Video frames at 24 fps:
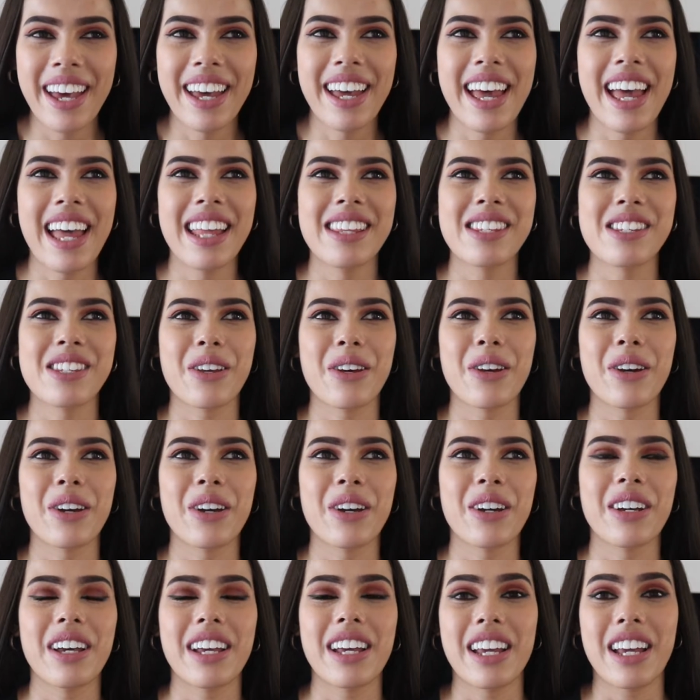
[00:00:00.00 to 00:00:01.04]
and so
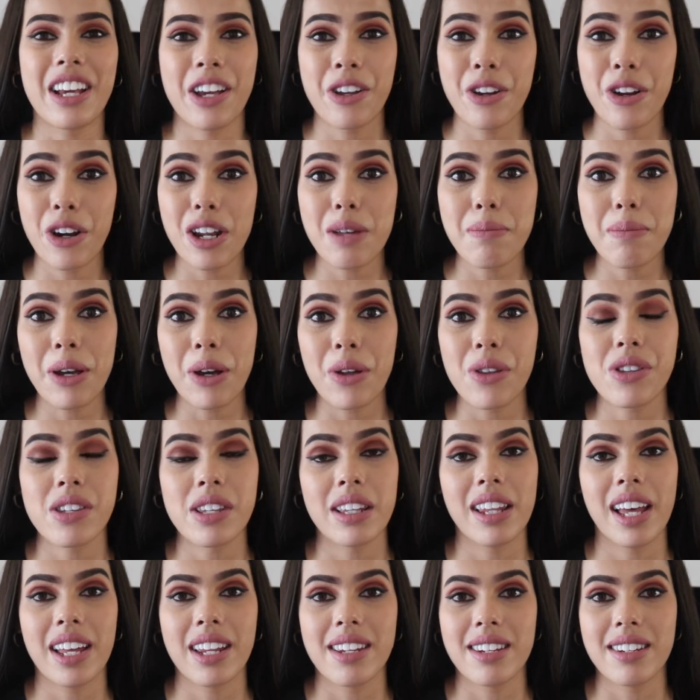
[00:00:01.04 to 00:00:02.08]
it can only be on
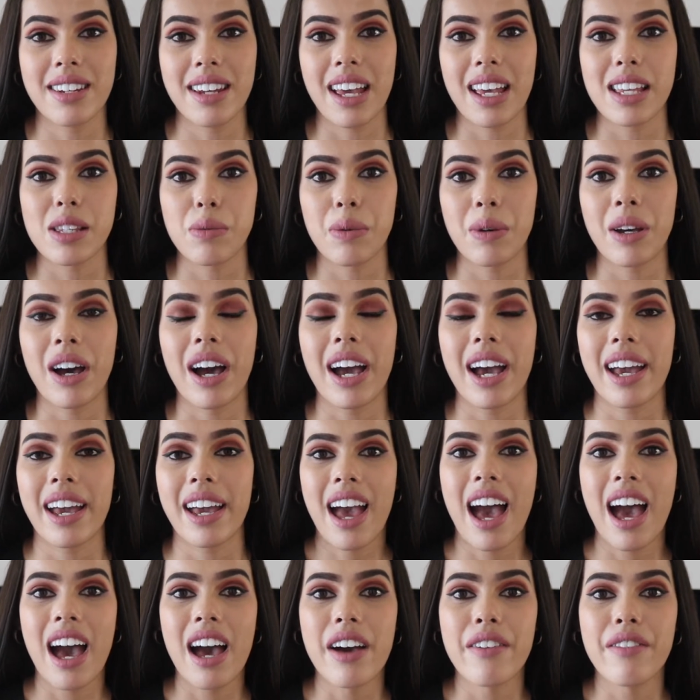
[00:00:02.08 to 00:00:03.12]
selected days where I
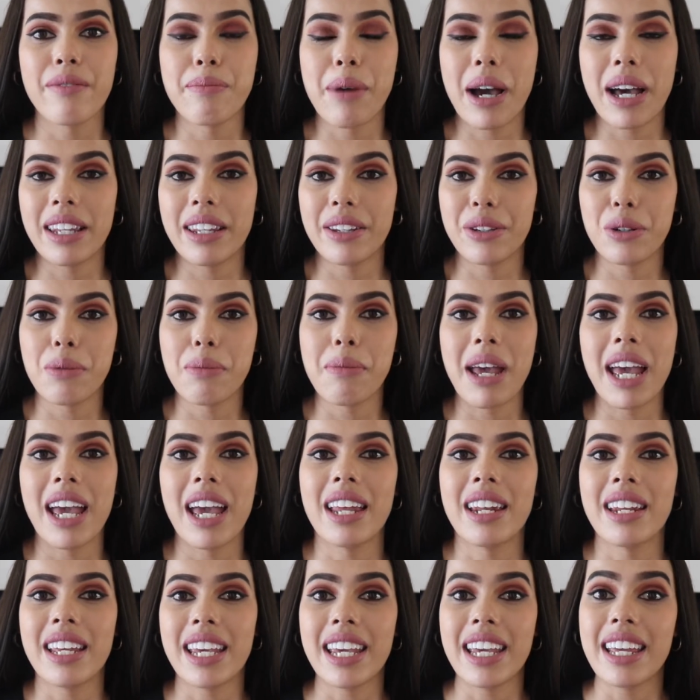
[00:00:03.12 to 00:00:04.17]
have my little
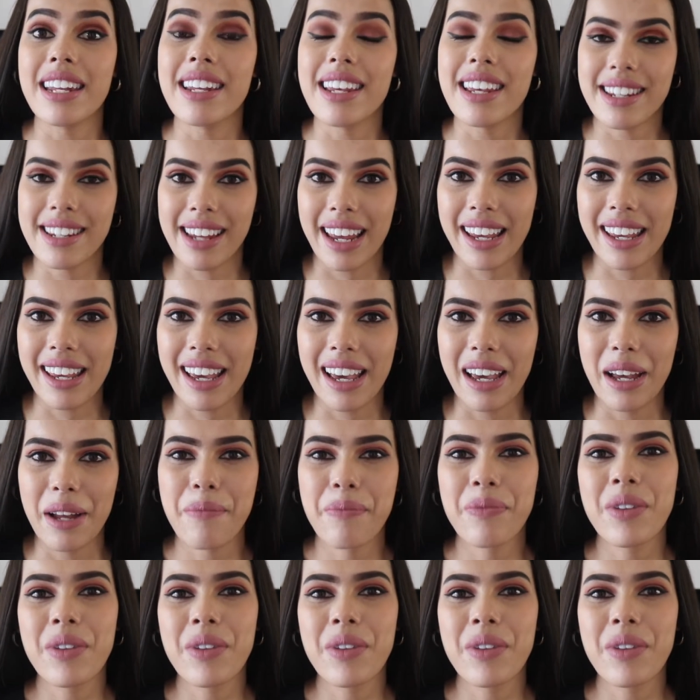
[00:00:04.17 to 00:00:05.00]
man in daycare.